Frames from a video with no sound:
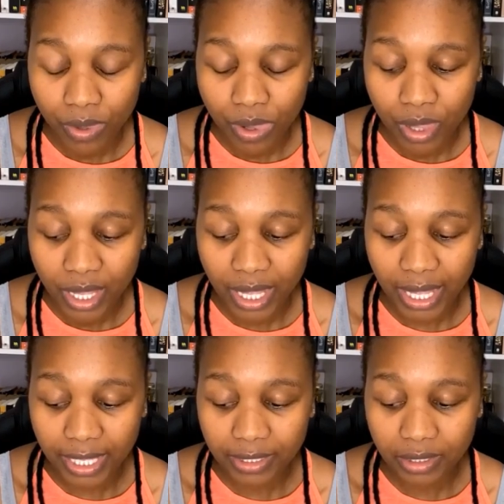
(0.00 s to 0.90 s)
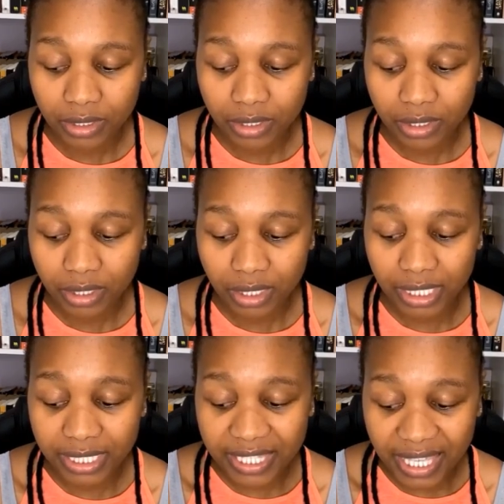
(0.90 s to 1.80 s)
And it is
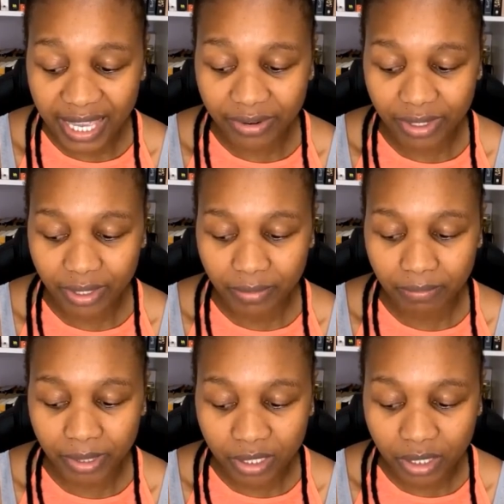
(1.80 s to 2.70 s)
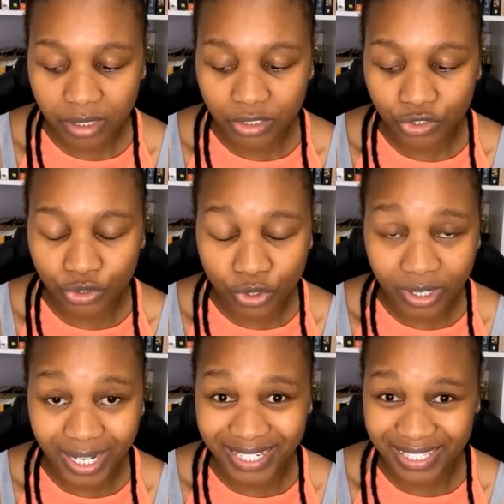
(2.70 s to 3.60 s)
scary because you don't
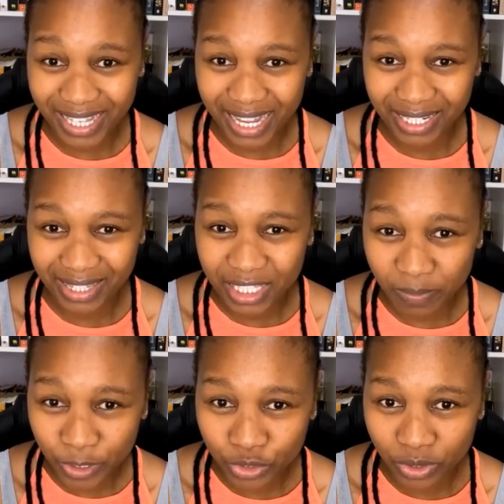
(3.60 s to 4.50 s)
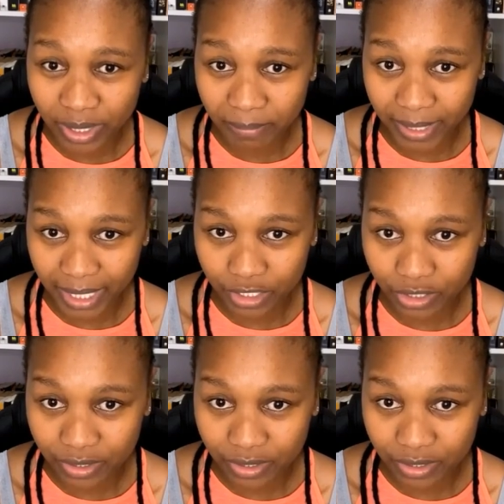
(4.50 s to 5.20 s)
understand the spiritual implications.